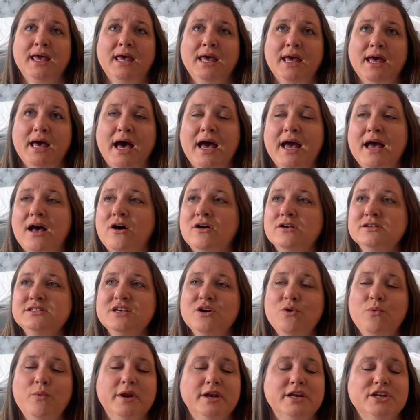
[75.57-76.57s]
I also
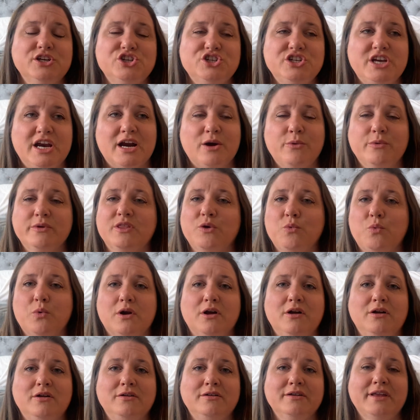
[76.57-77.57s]
want to share with the
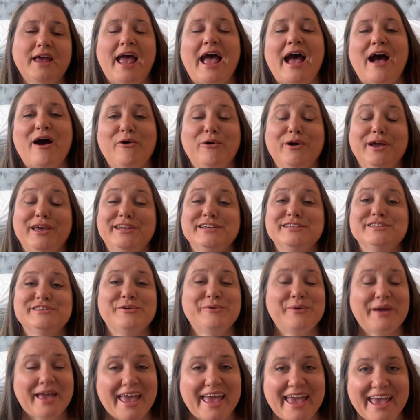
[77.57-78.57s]
world how it is
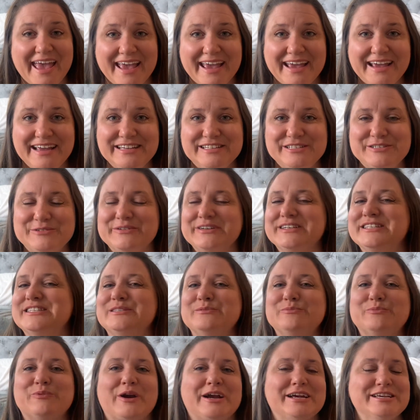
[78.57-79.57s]
okay to
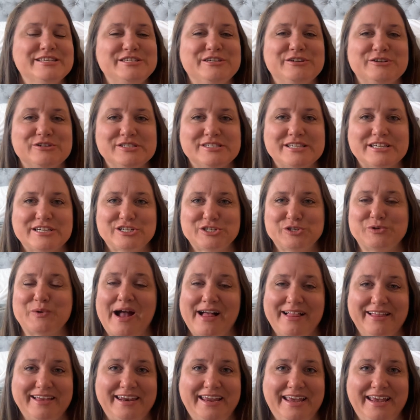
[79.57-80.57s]
express your
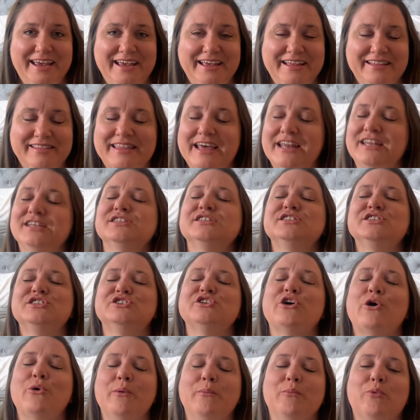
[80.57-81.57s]
sexuality. That is
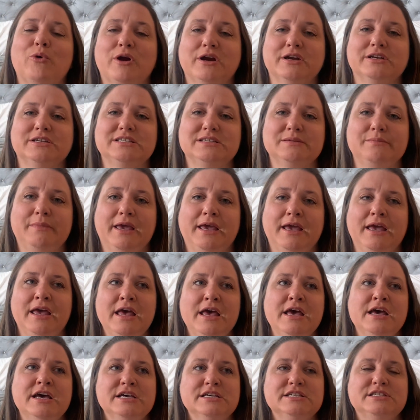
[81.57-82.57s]
so important to me.
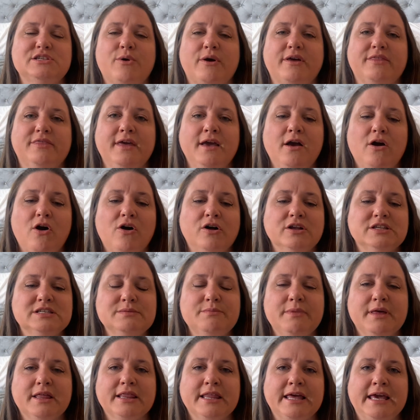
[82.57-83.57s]
So I think
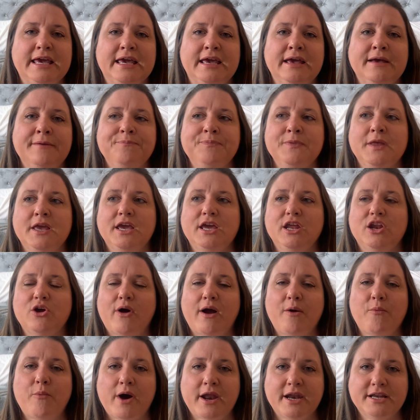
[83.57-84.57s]
ultimately,
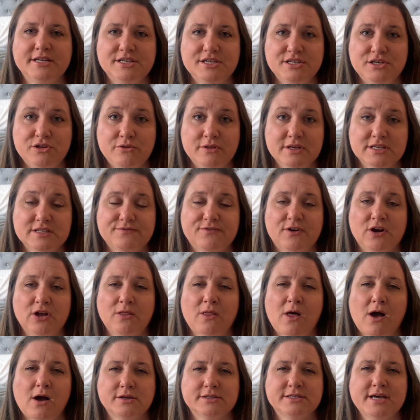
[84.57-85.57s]
I wanted to do this for a
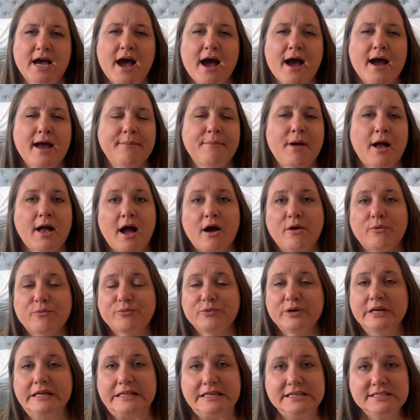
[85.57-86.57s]
long time. I got
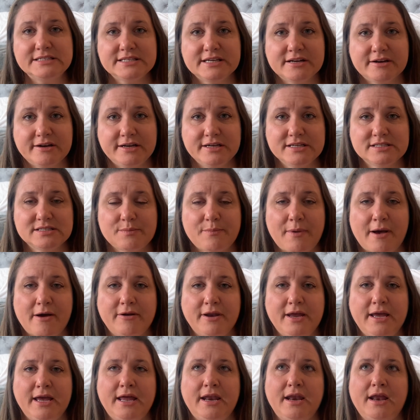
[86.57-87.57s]
really serious about
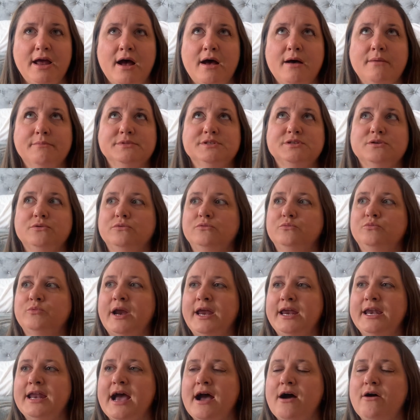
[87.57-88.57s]
it. So
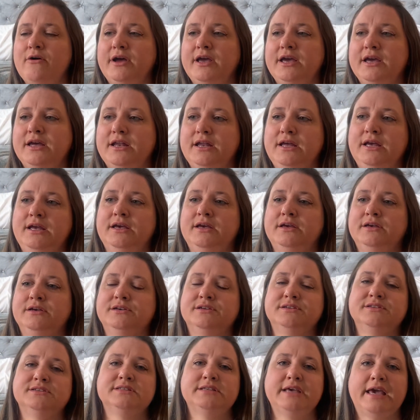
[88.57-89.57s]
right now it
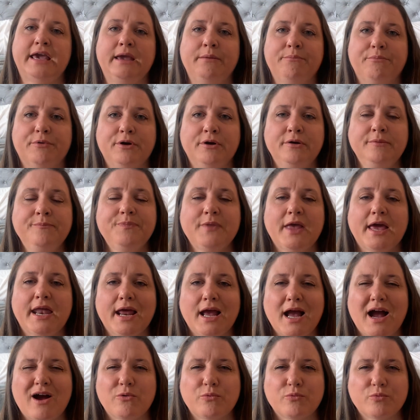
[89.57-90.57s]
is April, and I
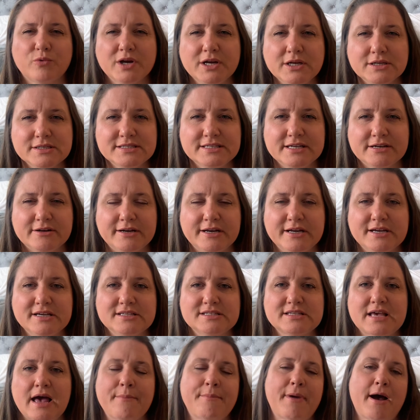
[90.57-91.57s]
got real
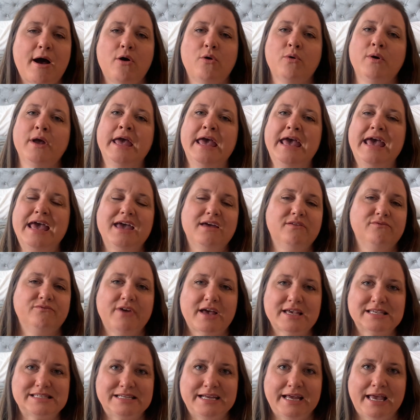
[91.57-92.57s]
serious about
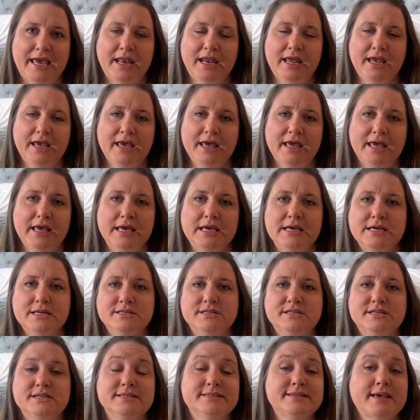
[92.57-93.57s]
investigating it
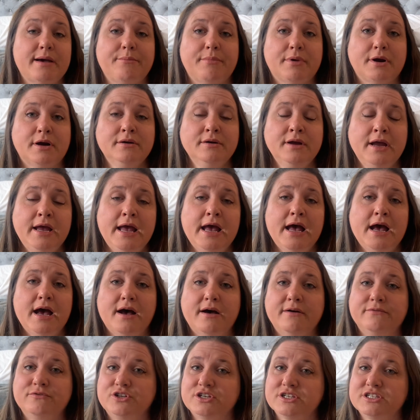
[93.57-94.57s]
in December
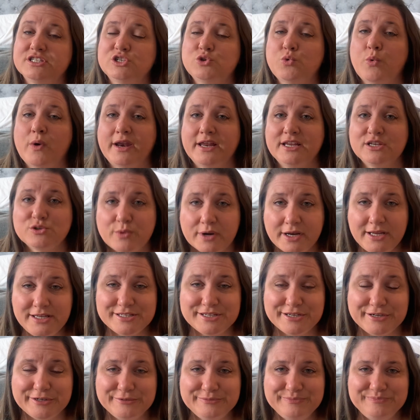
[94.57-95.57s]
of just
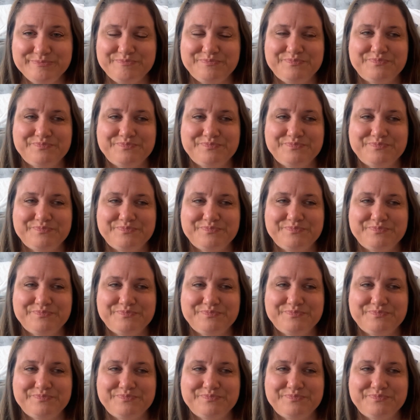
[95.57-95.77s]
2022.